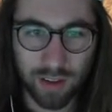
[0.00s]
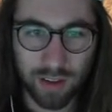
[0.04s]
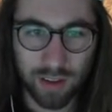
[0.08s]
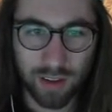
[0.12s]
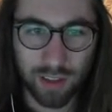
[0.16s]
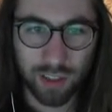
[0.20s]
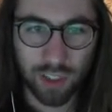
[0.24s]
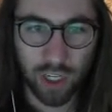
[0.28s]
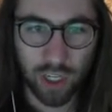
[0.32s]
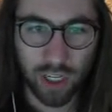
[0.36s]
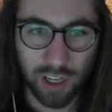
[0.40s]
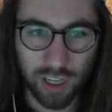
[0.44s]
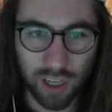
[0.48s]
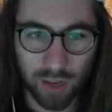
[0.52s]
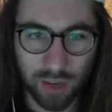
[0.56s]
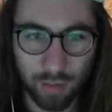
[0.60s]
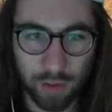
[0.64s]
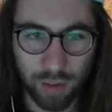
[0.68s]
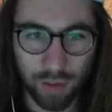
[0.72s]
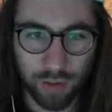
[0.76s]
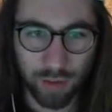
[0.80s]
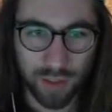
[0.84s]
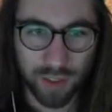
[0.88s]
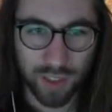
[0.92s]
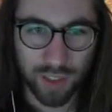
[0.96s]
JDM
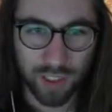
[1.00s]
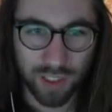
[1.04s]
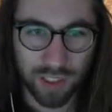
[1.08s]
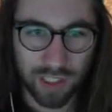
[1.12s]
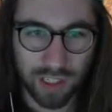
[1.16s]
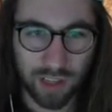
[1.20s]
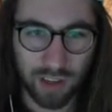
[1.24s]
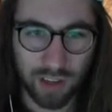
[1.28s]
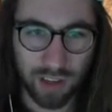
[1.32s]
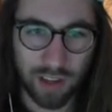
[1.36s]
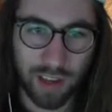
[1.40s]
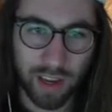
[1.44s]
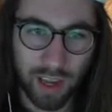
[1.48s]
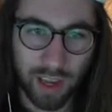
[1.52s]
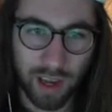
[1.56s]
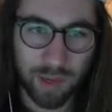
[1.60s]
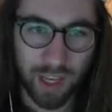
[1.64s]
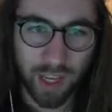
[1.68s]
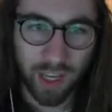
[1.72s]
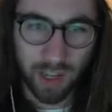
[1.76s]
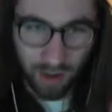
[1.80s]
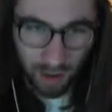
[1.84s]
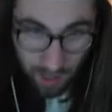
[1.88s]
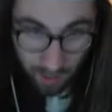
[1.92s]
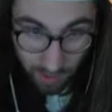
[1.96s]
enthusiast. Like, I
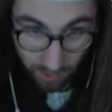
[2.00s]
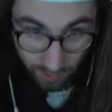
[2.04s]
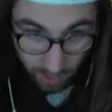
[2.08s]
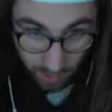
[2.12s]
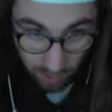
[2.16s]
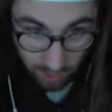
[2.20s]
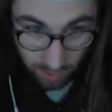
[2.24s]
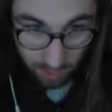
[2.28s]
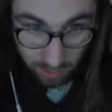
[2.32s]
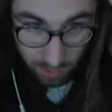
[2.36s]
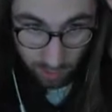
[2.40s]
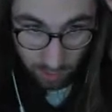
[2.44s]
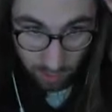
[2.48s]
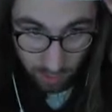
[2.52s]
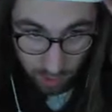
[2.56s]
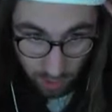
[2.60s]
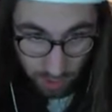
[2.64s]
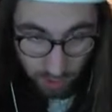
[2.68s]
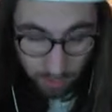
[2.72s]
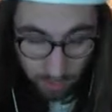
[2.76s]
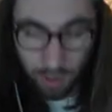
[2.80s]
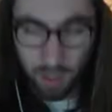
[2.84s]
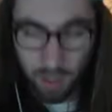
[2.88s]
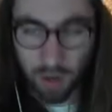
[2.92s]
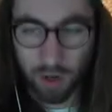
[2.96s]
mean, I like
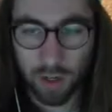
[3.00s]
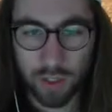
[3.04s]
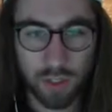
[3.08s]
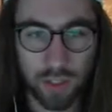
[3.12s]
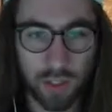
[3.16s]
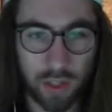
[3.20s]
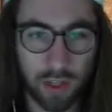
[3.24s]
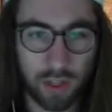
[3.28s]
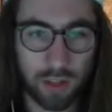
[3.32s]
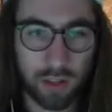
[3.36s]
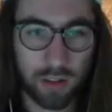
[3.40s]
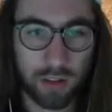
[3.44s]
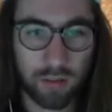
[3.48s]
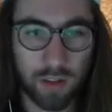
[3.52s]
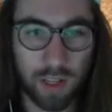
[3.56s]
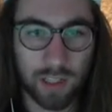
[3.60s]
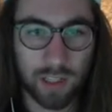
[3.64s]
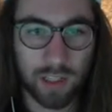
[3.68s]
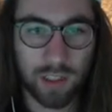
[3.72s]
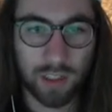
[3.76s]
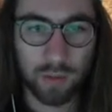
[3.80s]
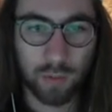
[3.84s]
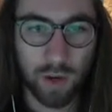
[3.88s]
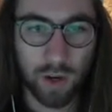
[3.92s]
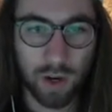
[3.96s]
JDM cars. Like,
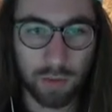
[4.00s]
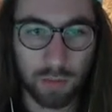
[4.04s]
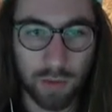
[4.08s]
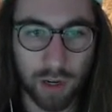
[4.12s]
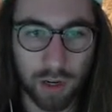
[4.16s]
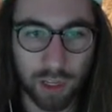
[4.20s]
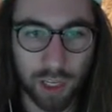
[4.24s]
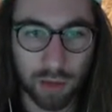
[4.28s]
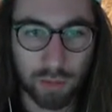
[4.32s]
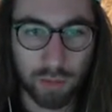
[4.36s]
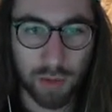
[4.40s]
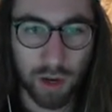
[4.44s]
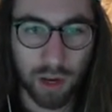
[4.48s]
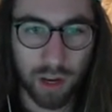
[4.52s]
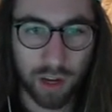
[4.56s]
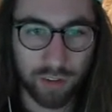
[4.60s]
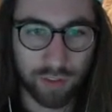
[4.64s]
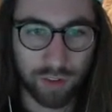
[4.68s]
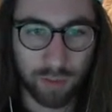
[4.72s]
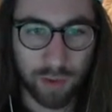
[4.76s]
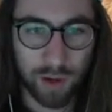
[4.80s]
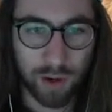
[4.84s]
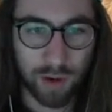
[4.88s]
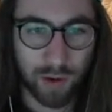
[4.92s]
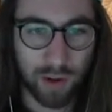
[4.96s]
that's what I'm going to keep buying
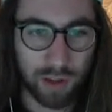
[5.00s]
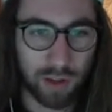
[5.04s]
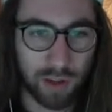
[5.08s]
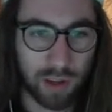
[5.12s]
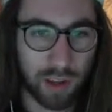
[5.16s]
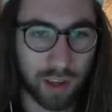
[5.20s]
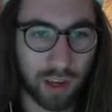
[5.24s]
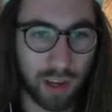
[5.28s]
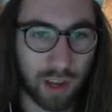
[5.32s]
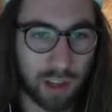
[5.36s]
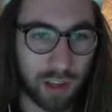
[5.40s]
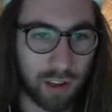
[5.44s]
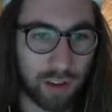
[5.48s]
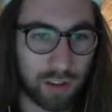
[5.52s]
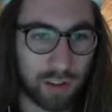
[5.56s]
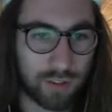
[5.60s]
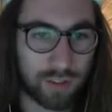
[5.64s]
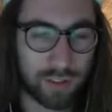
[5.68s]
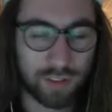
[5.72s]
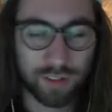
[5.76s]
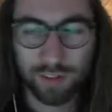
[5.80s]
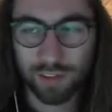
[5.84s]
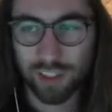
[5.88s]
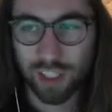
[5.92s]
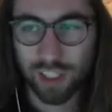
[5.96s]
from now on. Like, I
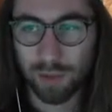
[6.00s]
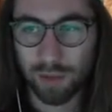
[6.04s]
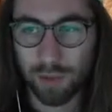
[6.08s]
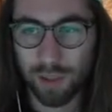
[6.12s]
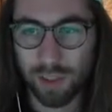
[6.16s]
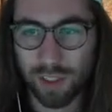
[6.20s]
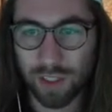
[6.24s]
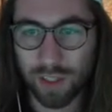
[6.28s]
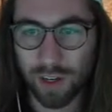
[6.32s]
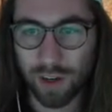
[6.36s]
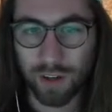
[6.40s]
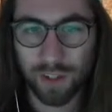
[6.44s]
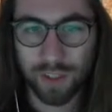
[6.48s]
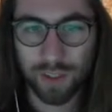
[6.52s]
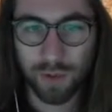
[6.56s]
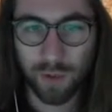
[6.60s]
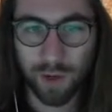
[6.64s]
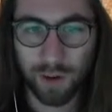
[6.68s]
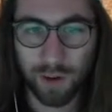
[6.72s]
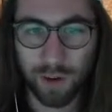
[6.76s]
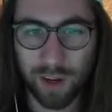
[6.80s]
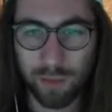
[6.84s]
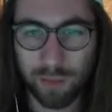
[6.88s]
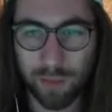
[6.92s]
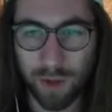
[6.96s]
love Japanese cars and
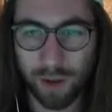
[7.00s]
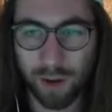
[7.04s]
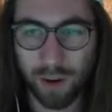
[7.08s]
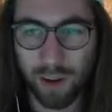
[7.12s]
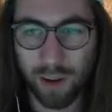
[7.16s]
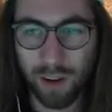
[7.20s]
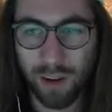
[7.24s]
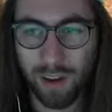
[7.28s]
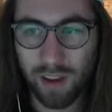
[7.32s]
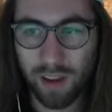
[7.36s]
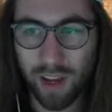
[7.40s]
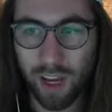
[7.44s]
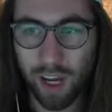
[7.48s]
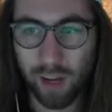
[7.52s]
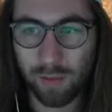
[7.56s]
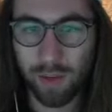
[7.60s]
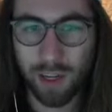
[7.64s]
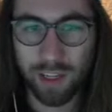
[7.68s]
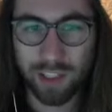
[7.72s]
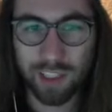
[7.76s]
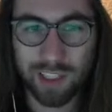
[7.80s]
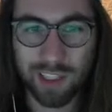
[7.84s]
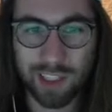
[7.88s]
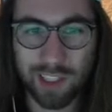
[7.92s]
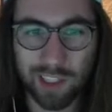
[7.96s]
whatnot, but I'm
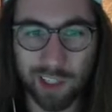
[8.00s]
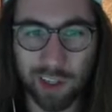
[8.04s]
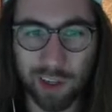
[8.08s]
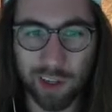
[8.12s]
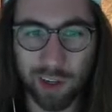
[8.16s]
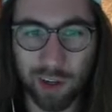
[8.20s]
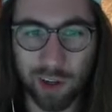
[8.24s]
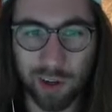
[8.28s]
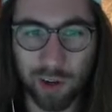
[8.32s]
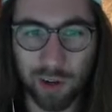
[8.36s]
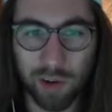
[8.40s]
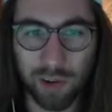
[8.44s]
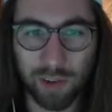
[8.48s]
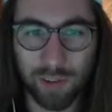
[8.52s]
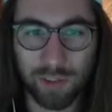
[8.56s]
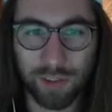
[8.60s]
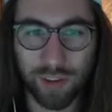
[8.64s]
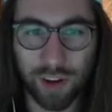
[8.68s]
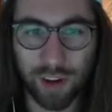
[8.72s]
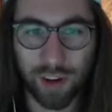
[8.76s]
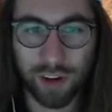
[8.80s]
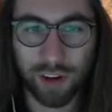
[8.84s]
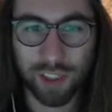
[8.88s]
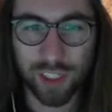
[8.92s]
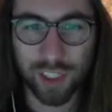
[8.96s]
not so
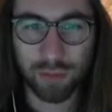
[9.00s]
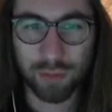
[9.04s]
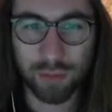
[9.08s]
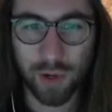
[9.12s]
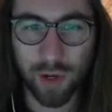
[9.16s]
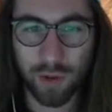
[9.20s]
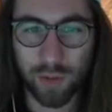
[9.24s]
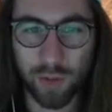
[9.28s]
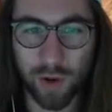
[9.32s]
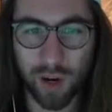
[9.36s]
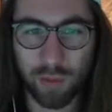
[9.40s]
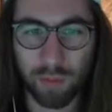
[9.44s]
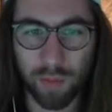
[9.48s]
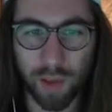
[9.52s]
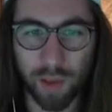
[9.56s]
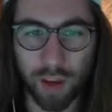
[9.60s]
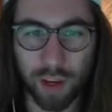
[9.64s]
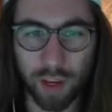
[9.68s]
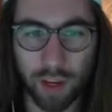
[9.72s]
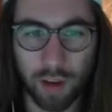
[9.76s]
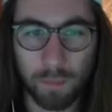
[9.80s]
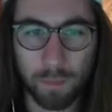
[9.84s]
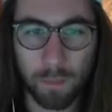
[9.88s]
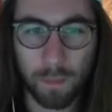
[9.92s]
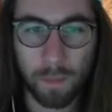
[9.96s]
far to the point where I'm
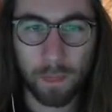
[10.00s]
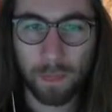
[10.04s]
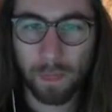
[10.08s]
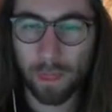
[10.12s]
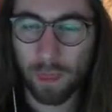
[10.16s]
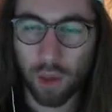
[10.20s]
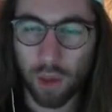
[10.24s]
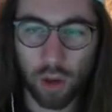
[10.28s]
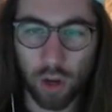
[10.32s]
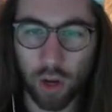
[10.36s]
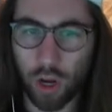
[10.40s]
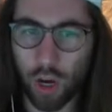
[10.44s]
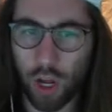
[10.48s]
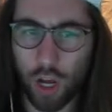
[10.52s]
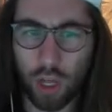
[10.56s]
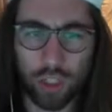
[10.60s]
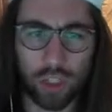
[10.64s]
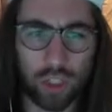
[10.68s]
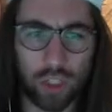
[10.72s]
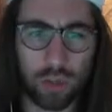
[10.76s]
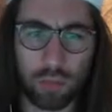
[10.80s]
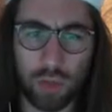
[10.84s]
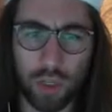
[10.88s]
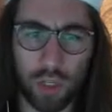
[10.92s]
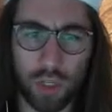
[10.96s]
like, it has
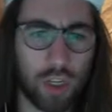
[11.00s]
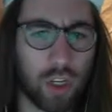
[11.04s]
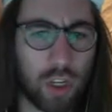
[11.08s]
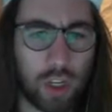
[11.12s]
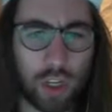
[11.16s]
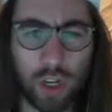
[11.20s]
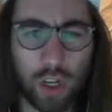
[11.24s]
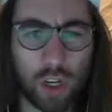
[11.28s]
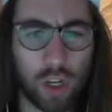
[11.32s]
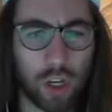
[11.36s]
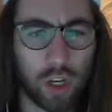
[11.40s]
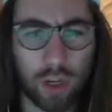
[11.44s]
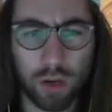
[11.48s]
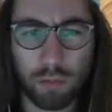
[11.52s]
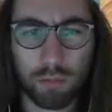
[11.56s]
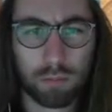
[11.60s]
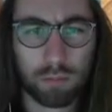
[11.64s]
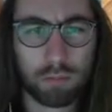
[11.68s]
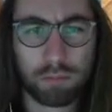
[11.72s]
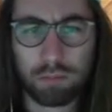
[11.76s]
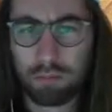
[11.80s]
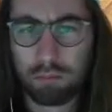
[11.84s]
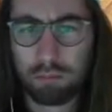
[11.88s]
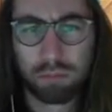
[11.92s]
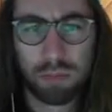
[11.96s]
to be
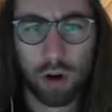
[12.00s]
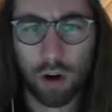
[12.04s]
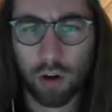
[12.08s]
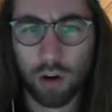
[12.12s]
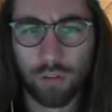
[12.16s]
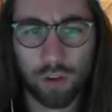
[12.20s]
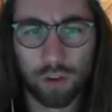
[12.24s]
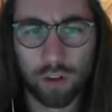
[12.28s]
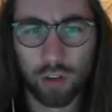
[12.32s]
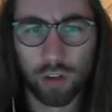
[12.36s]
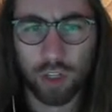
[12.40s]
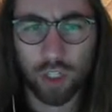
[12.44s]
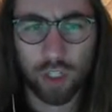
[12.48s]
perfectly to